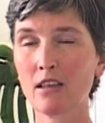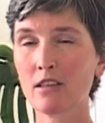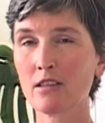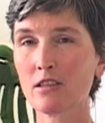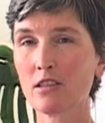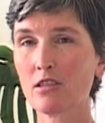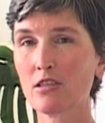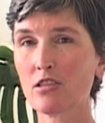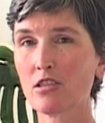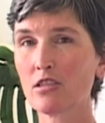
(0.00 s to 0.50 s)

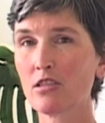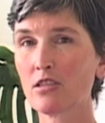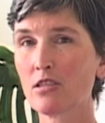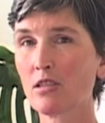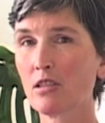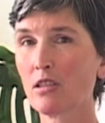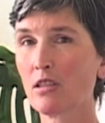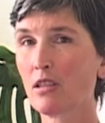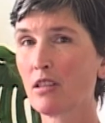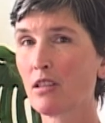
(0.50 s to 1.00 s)
So you're just
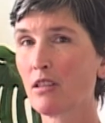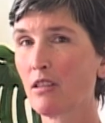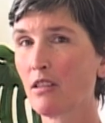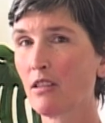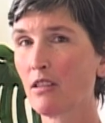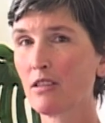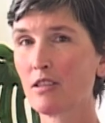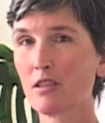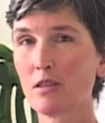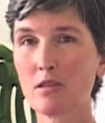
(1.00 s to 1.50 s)
doing,
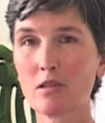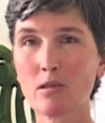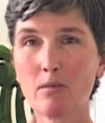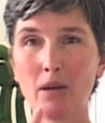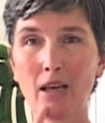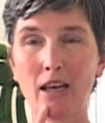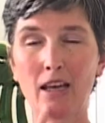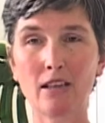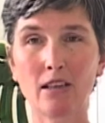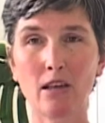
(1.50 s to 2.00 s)
so it's not my
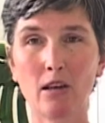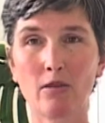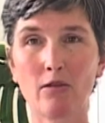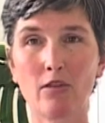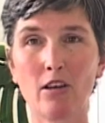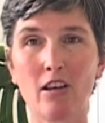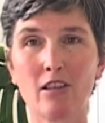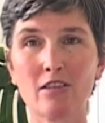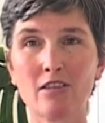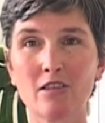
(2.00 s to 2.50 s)
head going
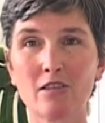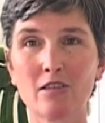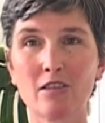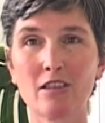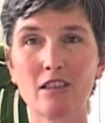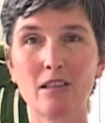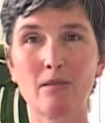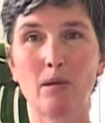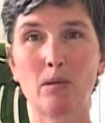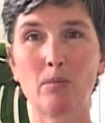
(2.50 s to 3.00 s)
first. You can
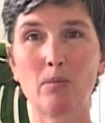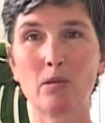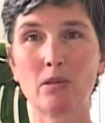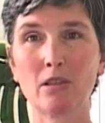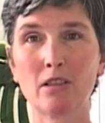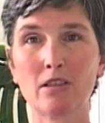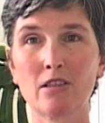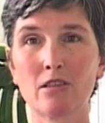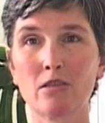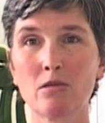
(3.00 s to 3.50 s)
see my
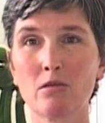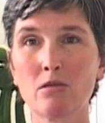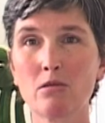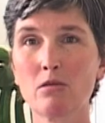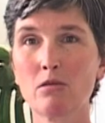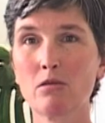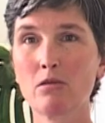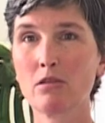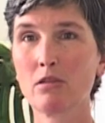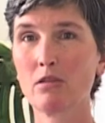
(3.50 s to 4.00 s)
body's just
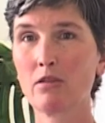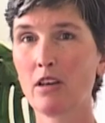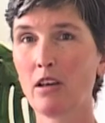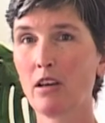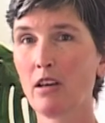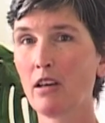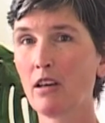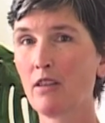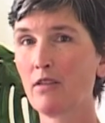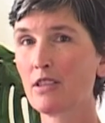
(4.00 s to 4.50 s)
all sort of
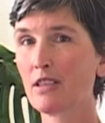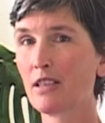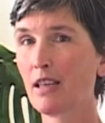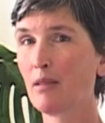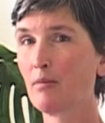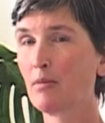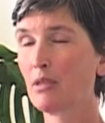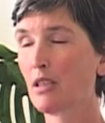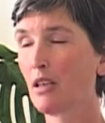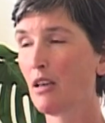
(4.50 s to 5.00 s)
going at the
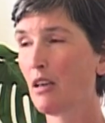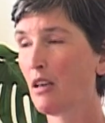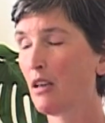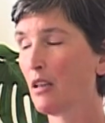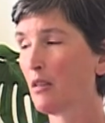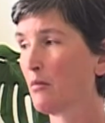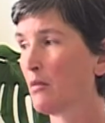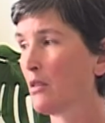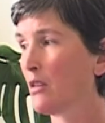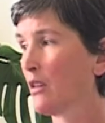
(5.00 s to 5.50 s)
same
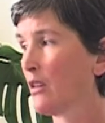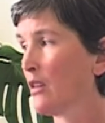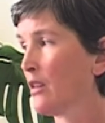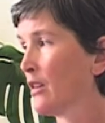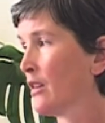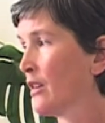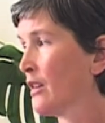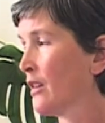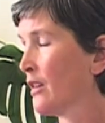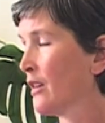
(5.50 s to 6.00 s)
time.
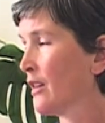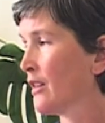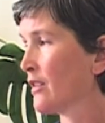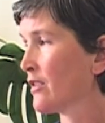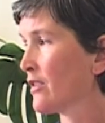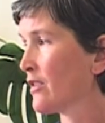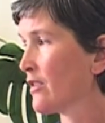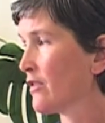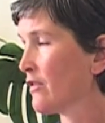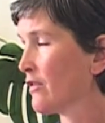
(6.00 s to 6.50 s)

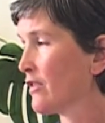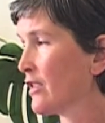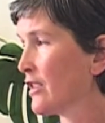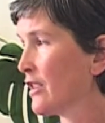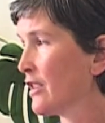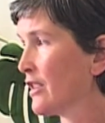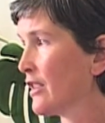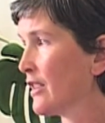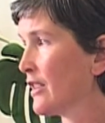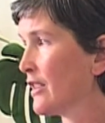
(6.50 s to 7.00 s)
Just a
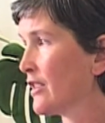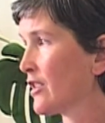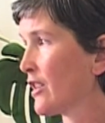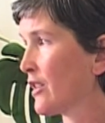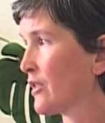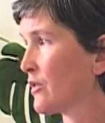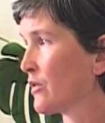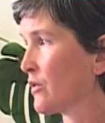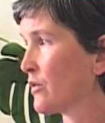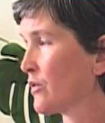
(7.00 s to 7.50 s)
really
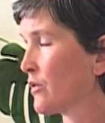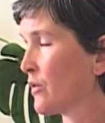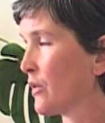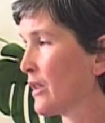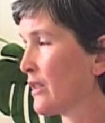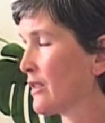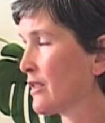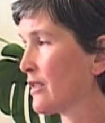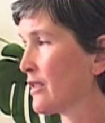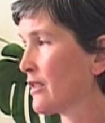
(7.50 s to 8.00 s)
gentle
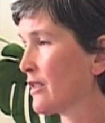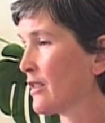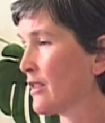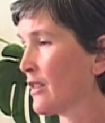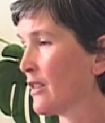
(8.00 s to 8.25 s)
twist.